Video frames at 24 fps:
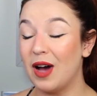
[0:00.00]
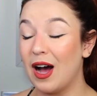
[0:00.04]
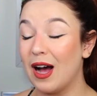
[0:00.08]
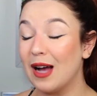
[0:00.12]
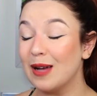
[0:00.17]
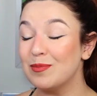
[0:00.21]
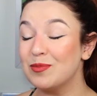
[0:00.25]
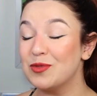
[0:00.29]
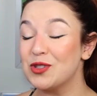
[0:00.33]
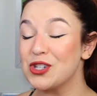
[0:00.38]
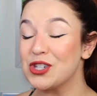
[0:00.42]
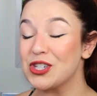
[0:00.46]

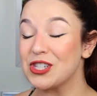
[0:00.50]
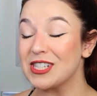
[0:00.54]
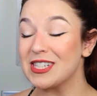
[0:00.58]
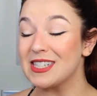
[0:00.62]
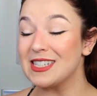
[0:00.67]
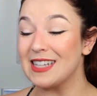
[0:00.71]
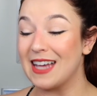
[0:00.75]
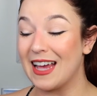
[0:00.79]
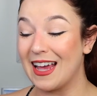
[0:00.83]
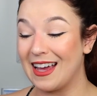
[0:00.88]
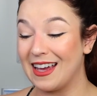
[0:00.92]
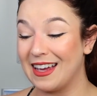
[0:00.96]
I'm
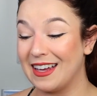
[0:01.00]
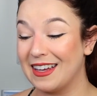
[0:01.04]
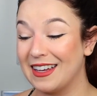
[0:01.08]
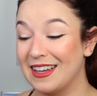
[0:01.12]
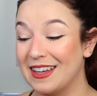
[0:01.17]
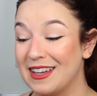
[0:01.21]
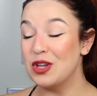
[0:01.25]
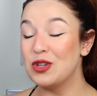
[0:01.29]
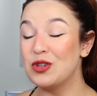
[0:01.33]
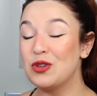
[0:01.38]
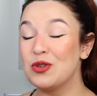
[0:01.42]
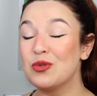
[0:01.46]
just
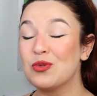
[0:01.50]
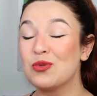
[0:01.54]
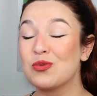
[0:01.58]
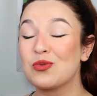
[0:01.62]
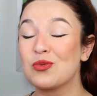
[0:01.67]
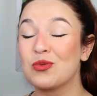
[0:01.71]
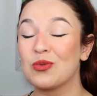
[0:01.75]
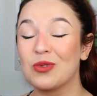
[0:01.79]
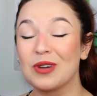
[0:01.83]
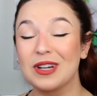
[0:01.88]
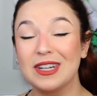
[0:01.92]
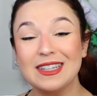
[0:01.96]
saying you
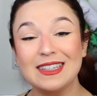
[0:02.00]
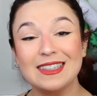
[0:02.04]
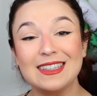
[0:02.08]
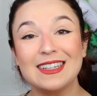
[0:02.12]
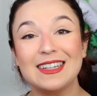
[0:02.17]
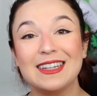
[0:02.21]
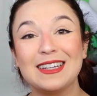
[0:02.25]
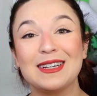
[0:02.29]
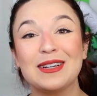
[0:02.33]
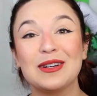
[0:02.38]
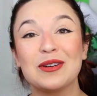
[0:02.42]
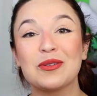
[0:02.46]

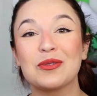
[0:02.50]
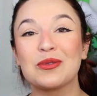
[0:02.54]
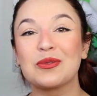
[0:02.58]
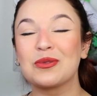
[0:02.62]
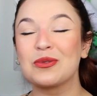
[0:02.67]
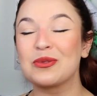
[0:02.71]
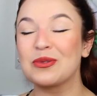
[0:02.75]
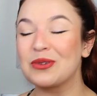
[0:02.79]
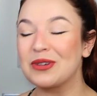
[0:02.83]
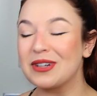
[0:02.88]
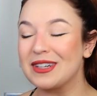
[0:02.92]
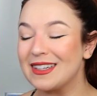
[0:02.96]

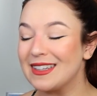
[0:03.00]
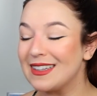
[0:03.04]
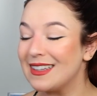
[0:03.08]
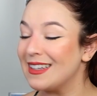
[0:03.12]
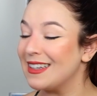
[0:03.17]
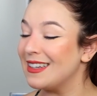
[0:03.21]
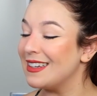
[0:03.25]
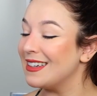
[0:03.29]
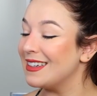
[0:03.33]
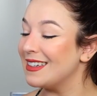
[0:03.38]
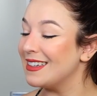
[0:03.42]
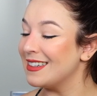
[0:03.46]

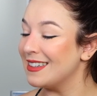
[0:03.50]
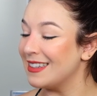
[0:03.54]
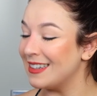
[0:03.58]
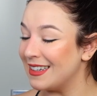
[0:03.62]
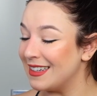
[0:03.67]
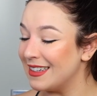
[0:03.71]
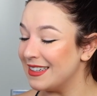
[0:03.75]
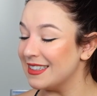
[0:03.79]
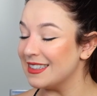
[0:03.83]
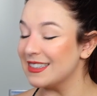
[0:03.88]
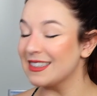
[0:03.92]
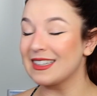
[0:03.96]
really
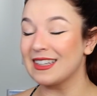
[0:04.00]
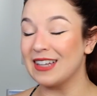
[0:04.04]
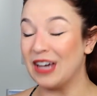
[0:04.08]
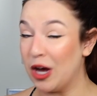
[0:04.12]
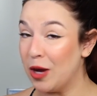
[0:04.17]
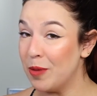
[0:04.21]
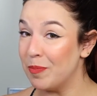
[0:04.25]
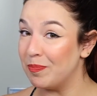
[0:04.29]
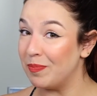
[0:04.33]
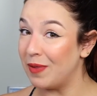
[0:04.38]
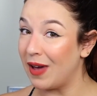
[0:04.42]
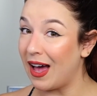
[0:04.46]
need to
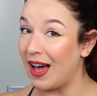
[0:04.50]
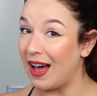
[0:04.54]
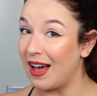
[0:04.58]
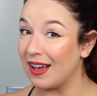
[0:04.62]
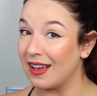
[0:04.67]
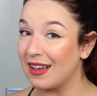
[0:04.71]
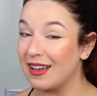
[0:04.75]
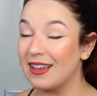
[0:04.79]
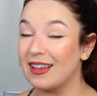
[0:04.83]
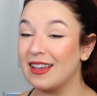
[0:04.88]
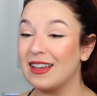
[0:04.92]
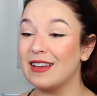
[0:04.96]
cut
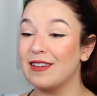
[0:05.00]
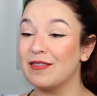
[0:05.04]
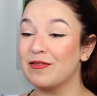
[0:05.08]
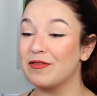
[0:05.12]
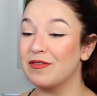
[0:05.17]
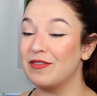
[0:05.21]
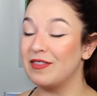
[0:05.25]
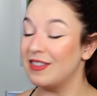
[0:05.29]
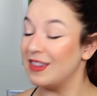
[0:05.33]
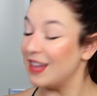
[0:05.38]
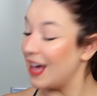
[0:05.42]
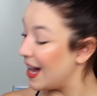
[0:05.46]
back if
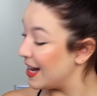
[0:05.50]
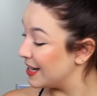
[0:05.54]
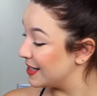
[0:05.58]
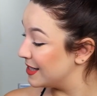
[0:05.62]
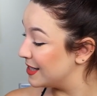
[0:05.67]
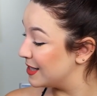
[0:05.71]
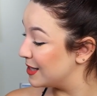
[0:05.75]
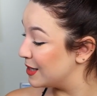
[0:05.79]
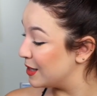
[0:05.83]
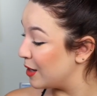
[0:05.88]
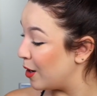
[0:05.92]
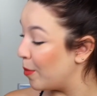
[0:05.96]

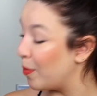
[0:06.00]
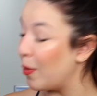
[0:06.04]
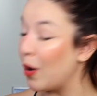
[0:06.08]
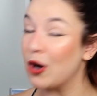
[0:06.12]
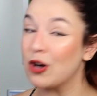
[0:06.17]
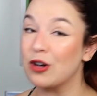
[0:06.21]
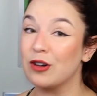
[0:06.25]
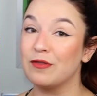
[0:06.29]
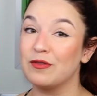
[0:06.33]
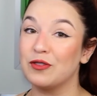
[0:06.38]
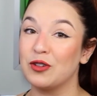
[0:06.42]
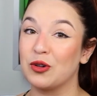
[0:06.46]
that's a
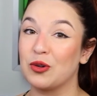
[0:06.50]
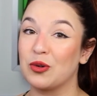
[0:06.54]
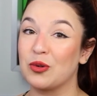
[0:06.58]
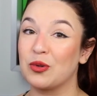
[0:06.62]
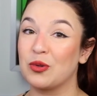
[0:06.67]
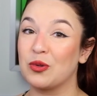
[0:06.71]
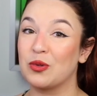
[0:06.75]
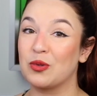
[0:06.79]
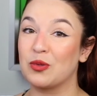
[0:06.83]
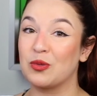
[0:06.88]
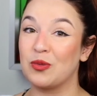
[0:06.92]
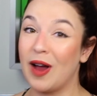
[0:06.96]
part of
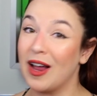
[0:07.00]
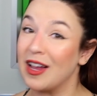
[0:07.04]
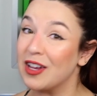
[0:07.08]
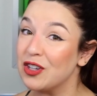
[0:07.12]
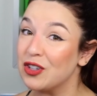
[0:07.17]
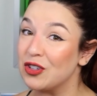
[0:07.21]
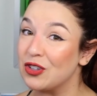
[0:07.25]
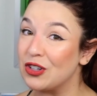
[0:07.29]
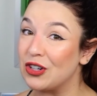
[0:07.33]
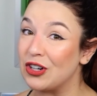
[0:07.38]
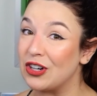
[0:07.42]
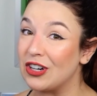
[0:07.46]
your
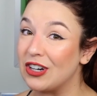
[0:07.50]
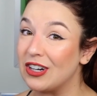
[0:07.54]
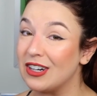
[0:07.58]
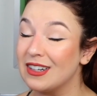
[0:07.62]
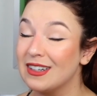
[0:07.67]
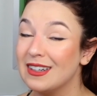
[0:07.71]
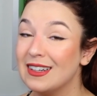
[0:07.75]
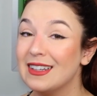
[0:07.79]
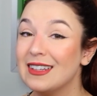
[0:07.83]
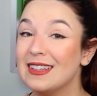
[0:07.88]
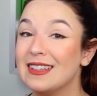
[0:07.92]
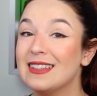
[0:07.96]

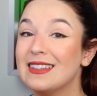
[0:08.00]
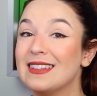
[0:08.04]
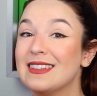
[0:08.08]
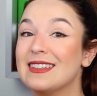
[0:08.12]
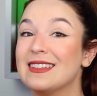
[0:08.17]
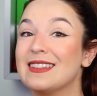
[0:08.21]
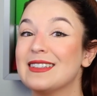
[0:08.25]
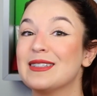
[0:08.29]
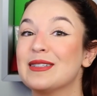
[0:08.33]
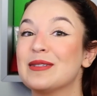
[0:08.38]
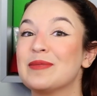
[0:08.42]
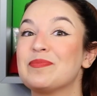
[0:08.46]
regular
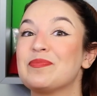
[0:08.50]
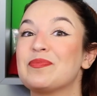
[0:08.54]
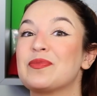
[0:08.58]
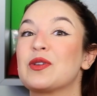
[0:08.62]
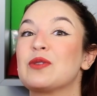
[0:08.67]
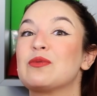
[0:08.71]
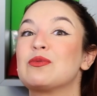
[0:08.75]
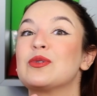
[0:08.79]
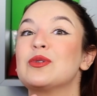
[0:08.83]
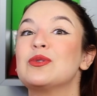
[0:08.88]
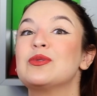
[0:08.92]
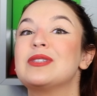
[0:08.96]

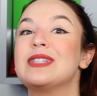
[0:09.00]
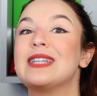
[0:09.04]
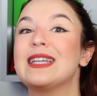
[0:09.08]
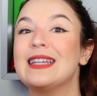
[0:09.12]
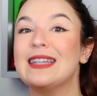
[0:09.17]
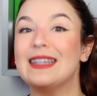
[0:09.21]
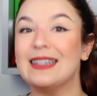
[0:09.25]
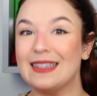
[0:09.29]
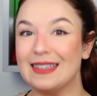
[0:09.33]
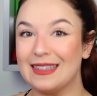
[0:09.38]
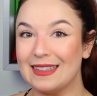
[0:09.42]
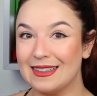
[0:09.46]

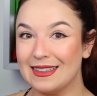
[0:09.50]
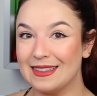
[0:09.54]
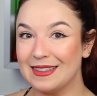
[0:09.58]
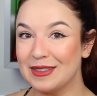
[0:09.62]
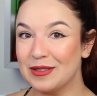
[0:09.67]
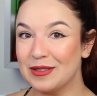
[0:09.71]
routine.